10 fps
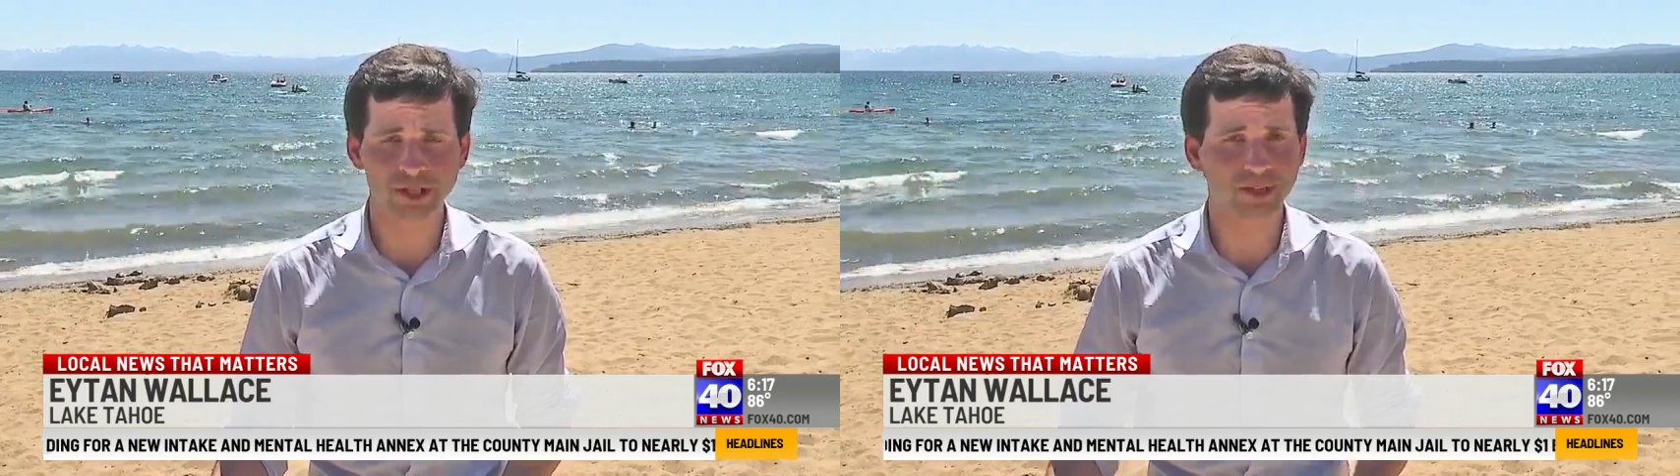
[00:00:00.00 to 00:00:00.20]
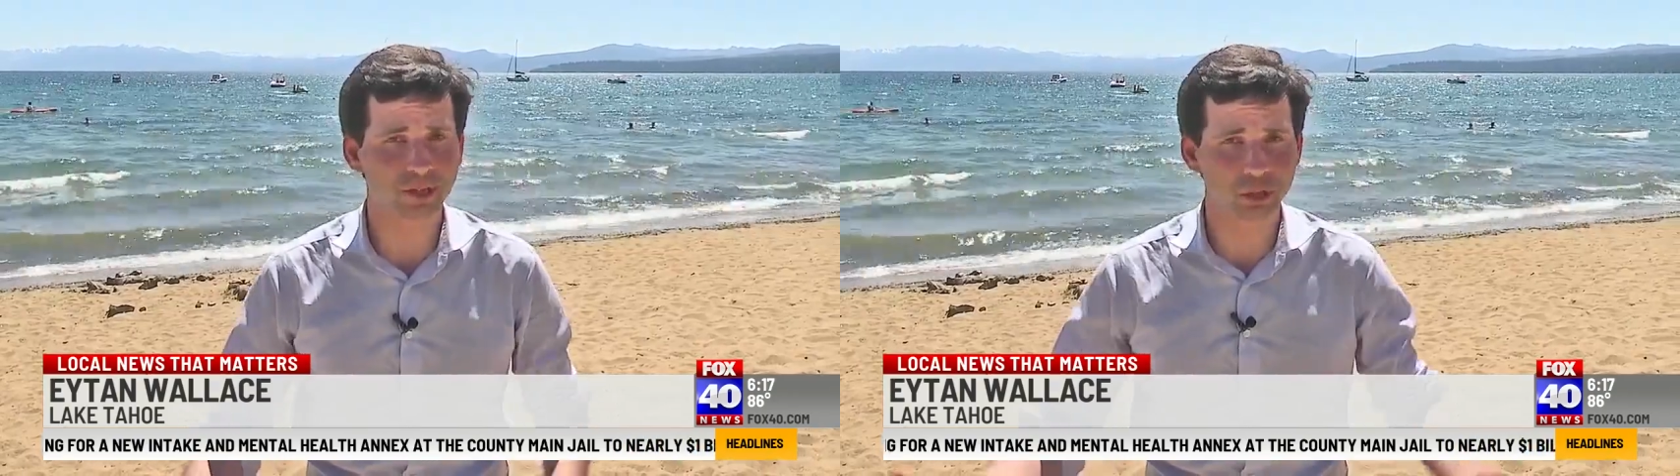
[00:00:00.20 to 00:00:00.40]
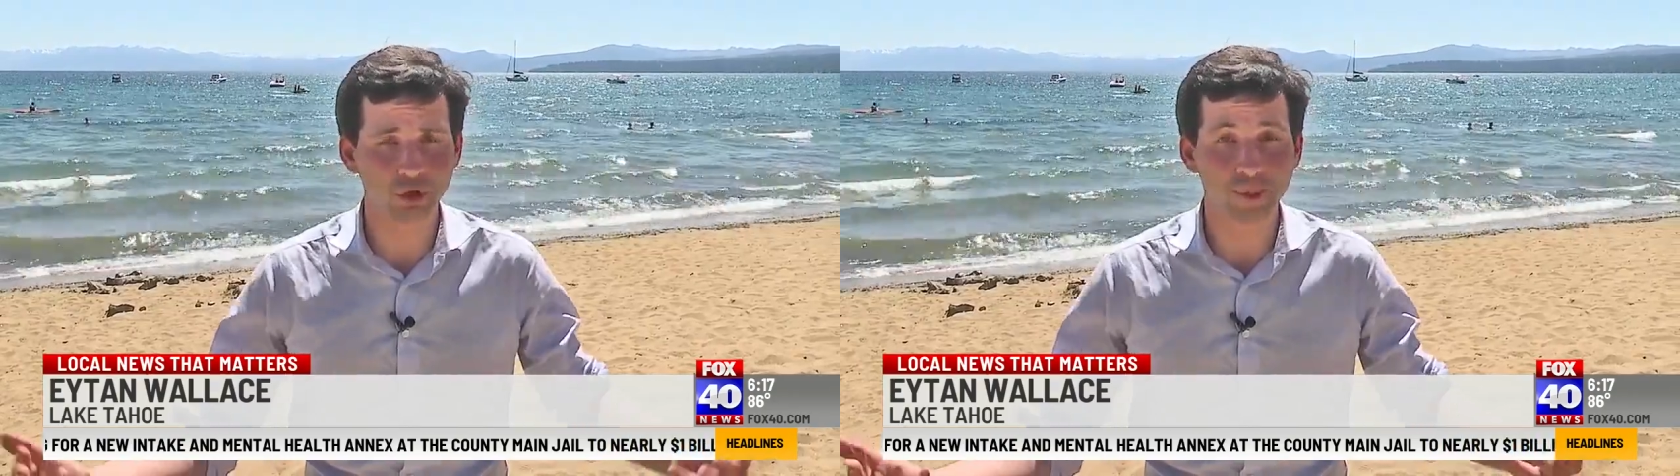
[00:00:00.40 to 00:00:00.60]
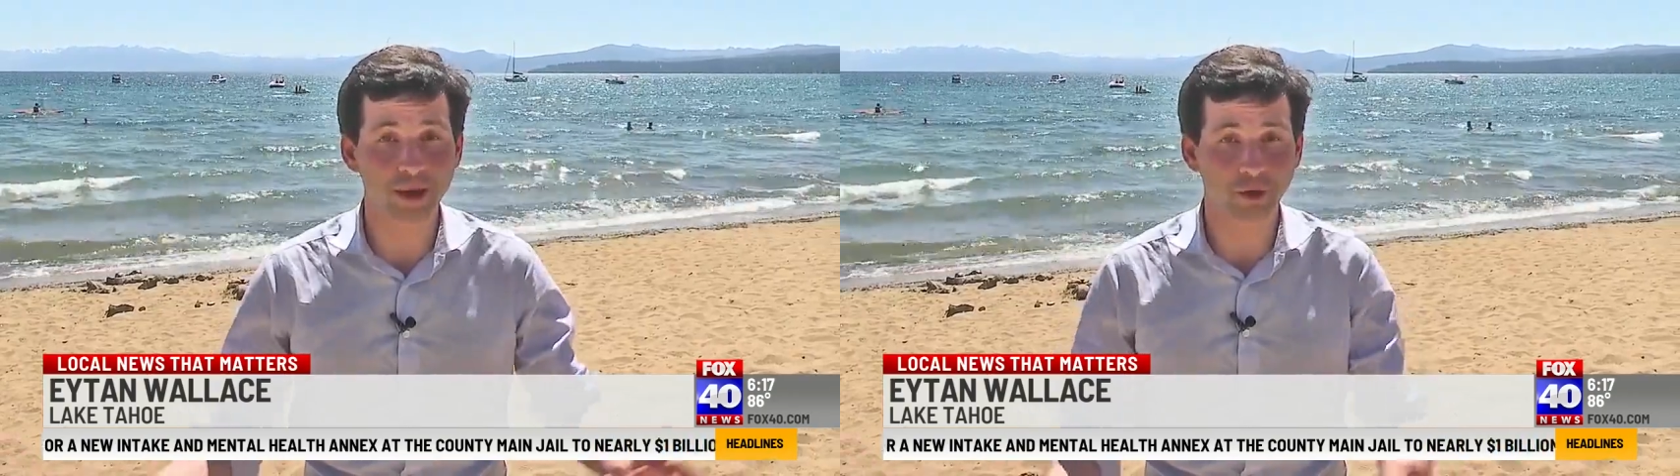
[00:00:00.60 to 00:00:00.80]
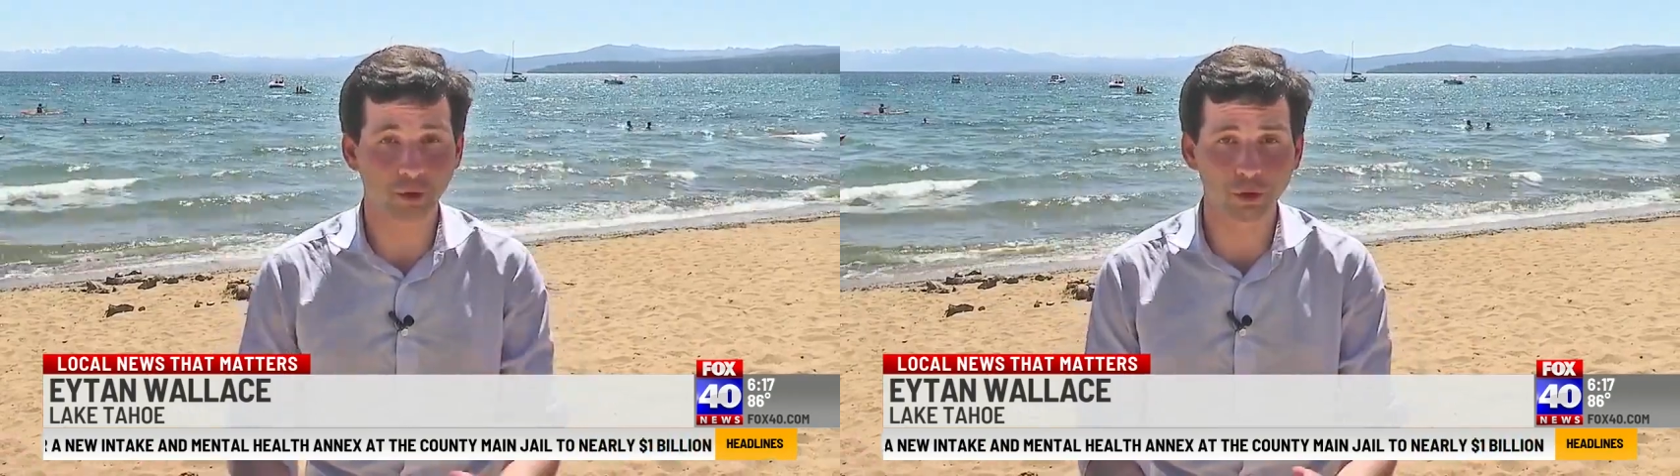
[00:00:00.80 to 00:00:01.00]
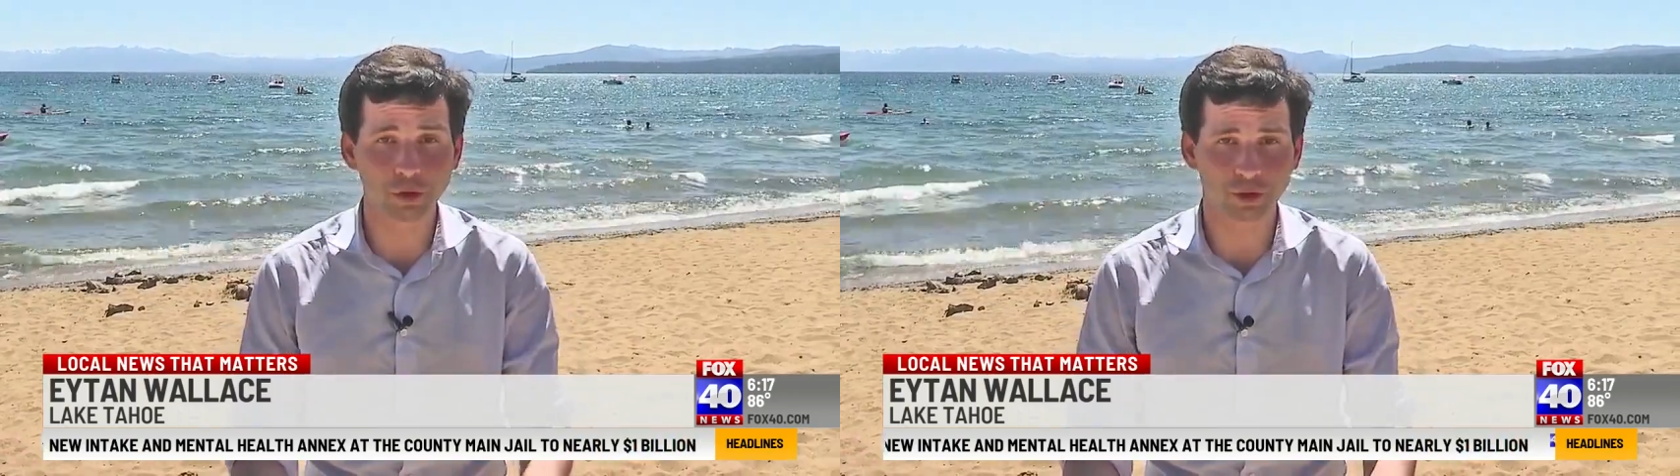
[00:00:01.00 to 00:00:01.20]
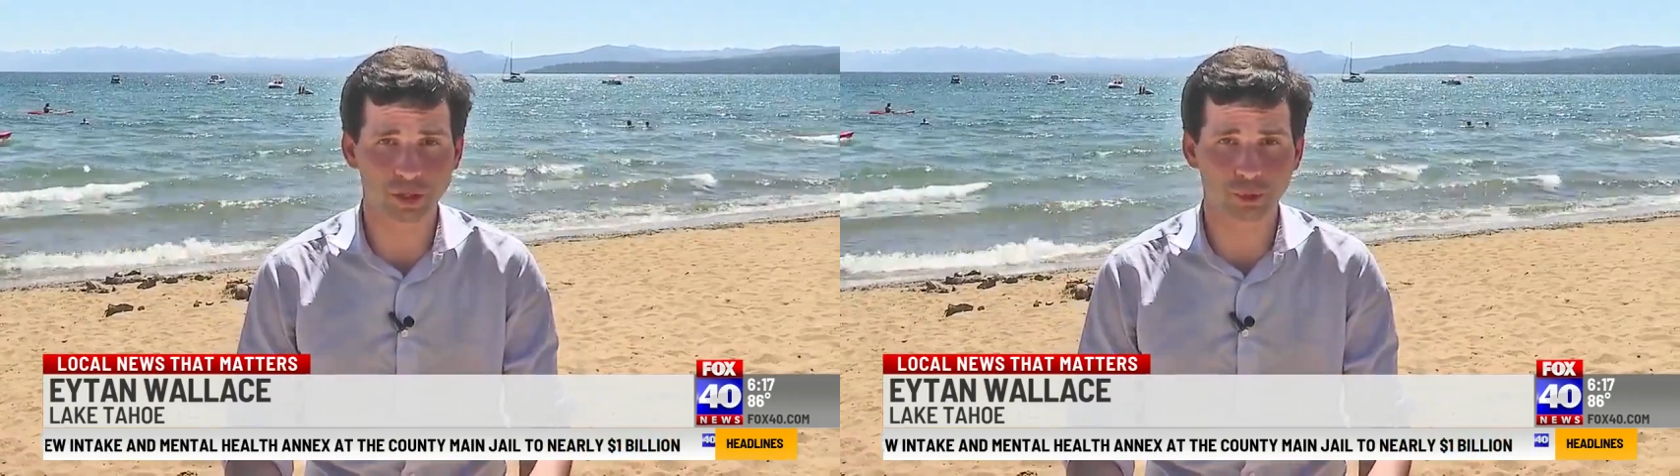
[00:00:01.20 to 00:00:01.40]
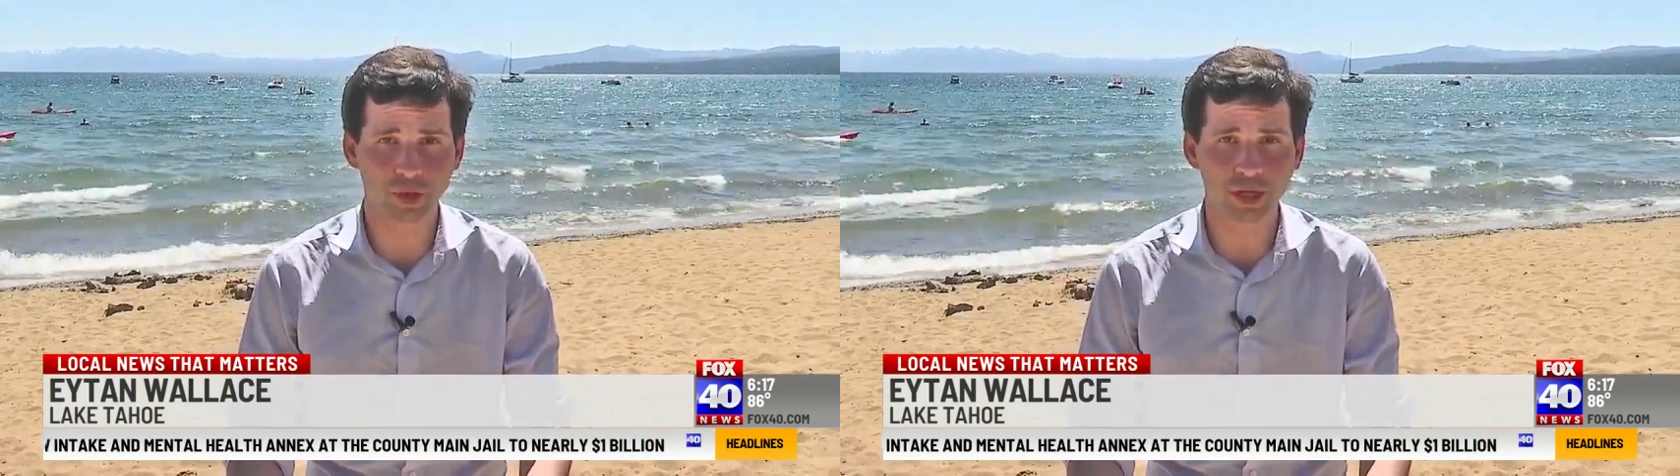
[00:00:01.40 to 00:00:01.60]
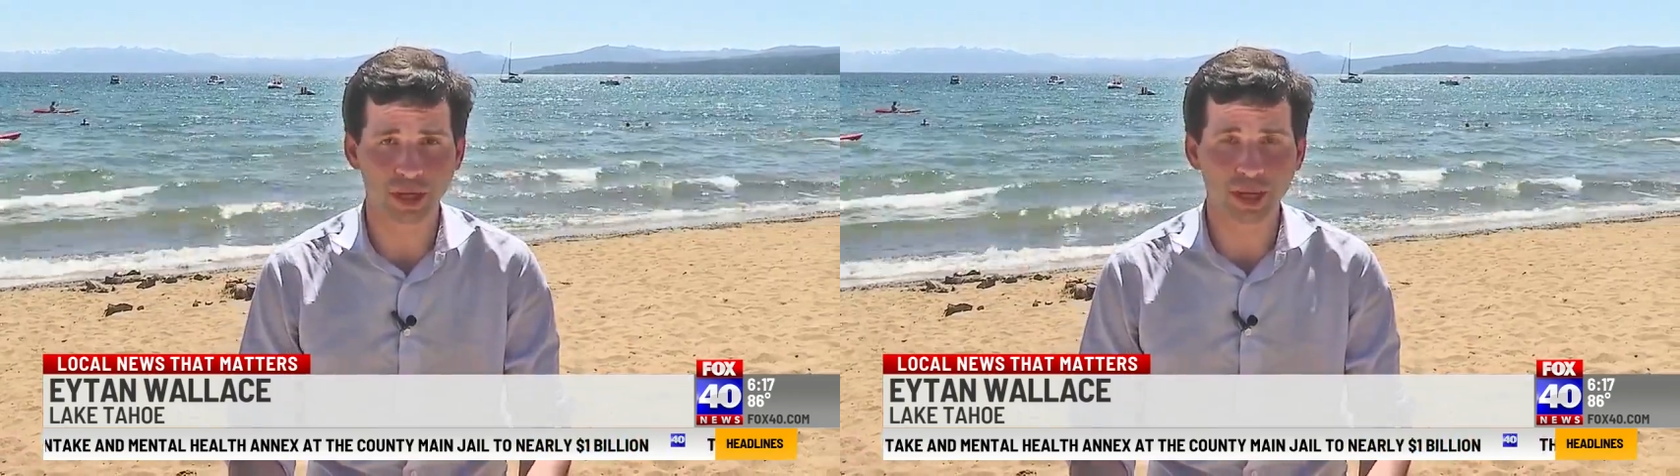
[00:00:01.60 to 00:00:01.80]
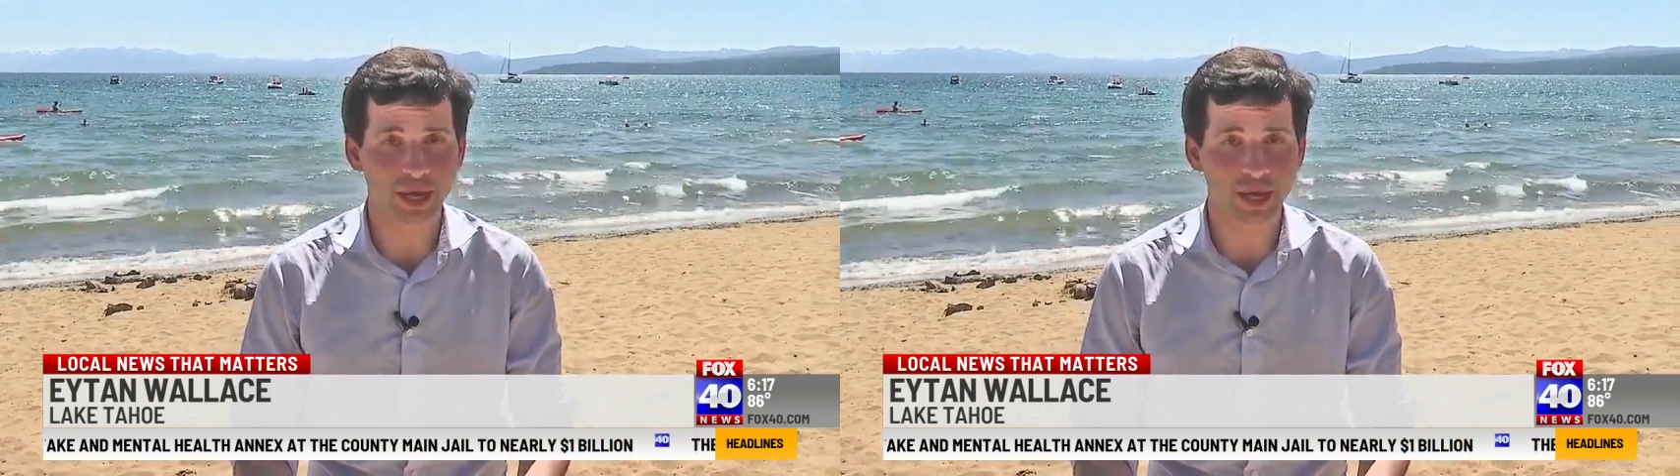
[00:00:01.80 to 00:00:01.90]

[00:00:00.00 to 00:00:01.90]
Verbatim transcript: said the two met earlier this week